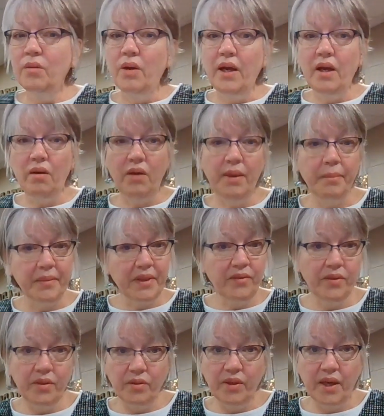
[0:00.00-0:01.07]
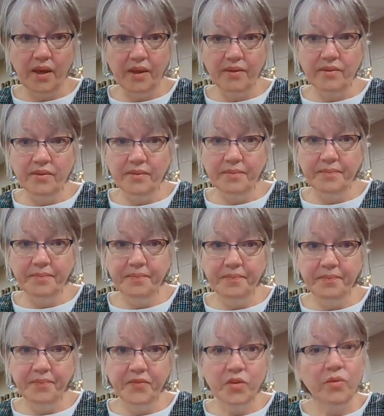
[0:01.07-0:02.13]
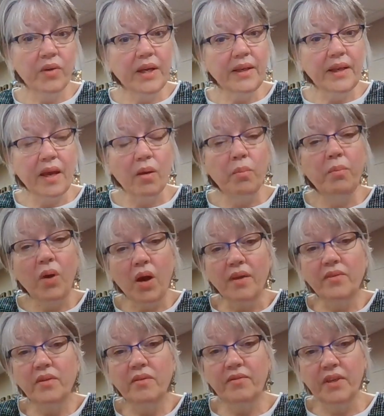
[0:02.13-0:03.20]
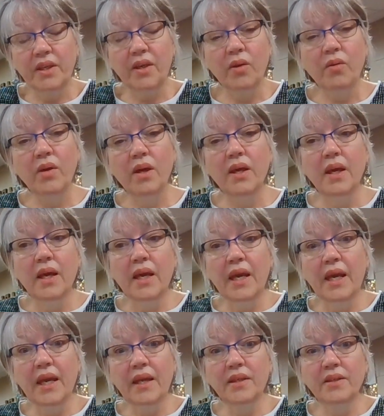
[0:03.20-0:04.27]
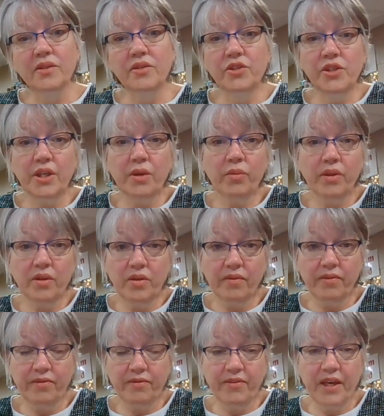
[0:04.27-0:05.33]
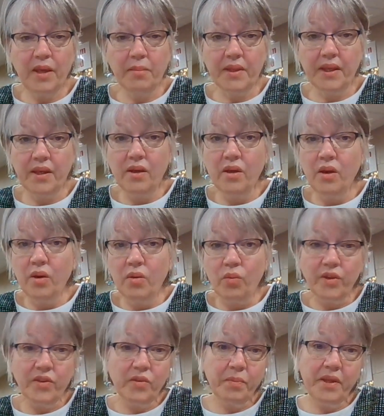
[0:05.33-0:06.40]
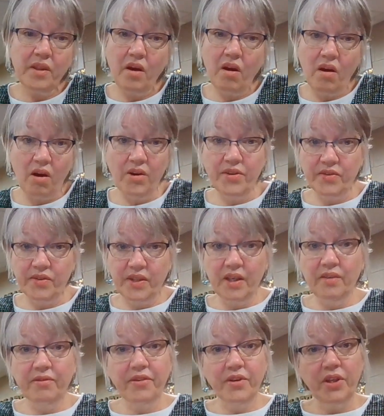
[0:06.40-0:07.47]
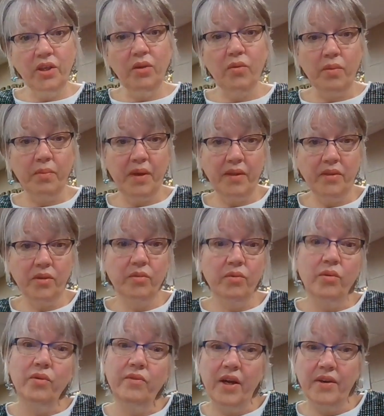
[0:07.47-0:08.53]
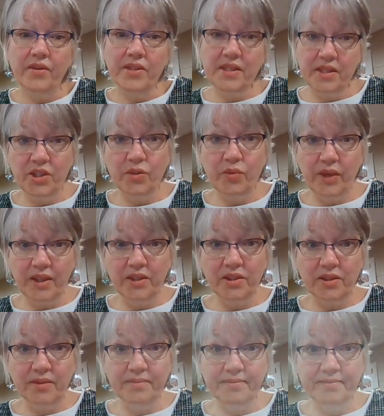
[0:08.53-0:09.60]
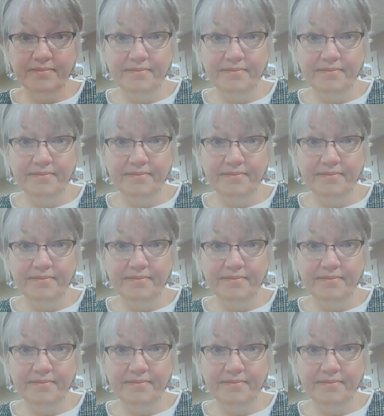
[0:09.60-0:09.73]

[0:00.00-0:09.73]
Wow, I miss you guys. So right now, pause the video and share with your family what's been the hardest thing for you about the coronavirus situation.